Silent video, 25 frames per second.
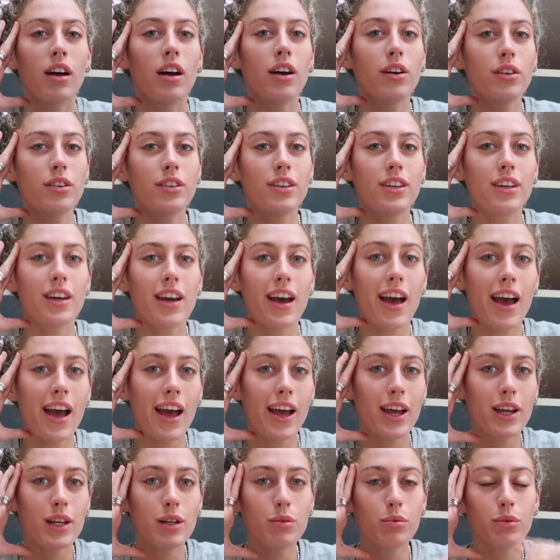
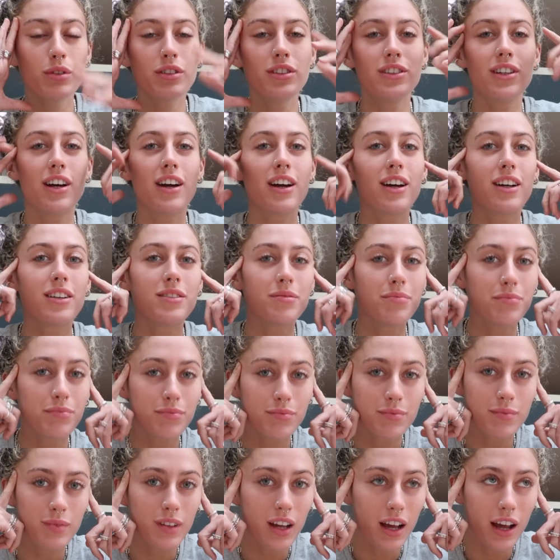Okay, we're
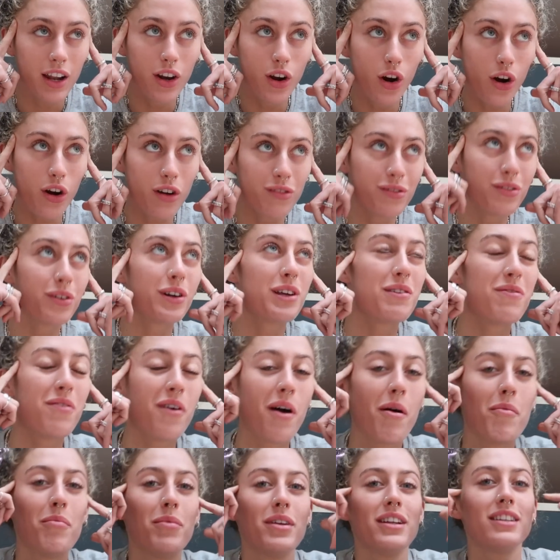done. An hour and
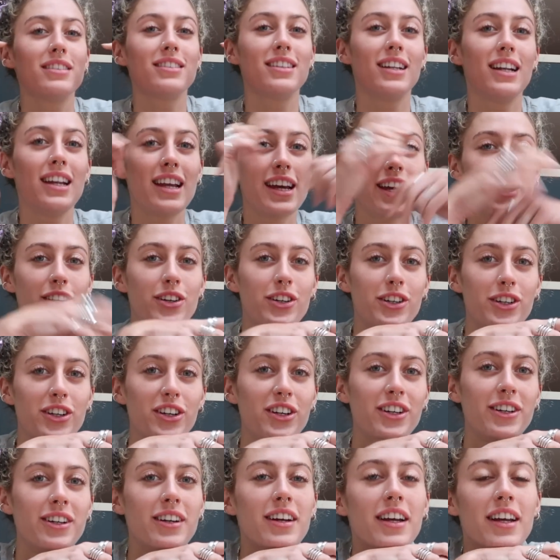45 minutes
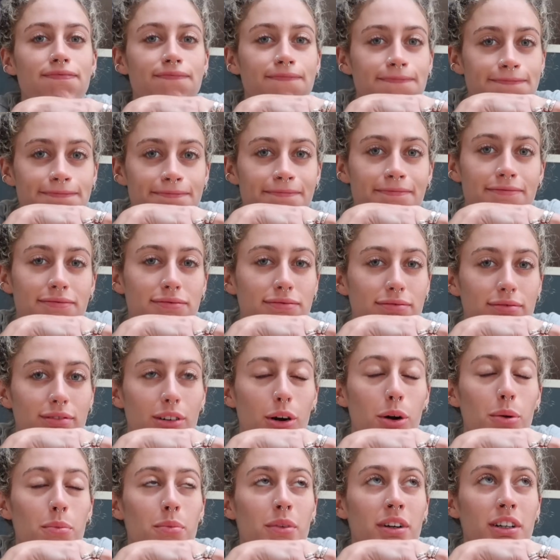later.
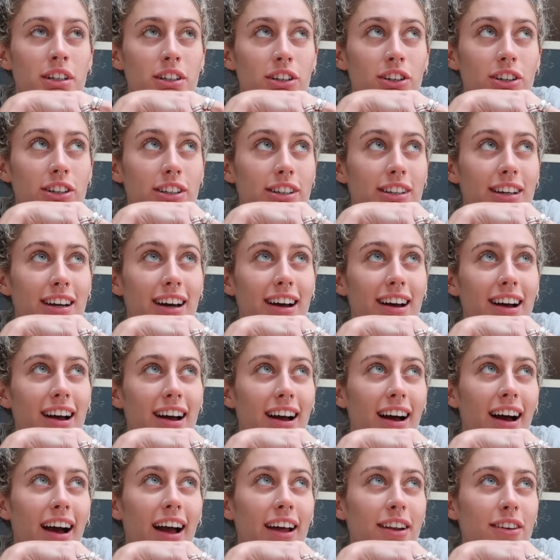Oh my god.
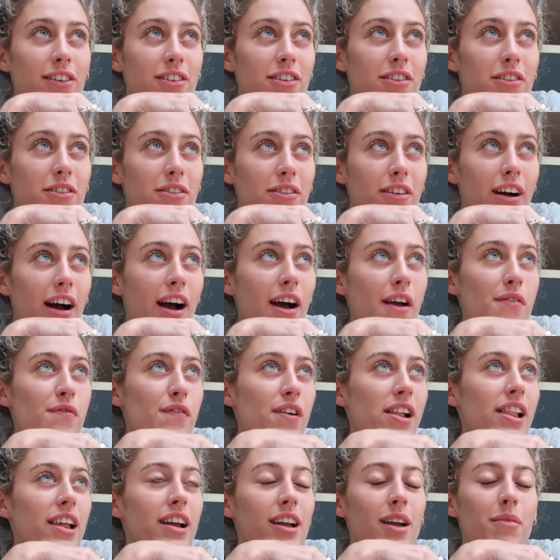I don't know. I
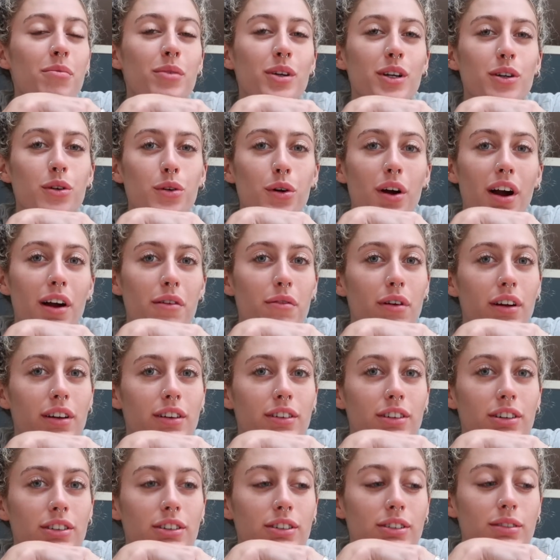feel like I'm gonna cry right
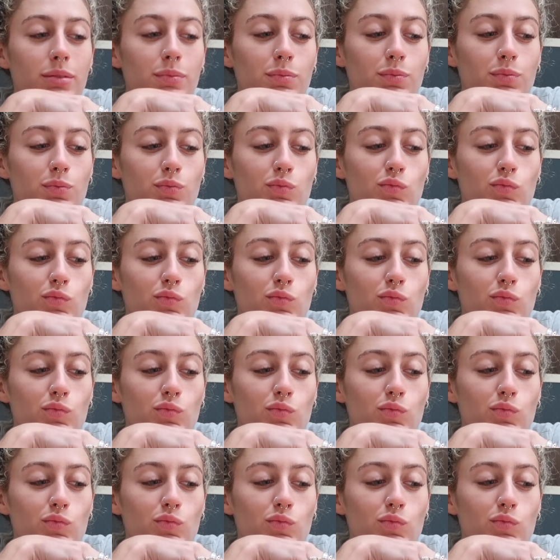now.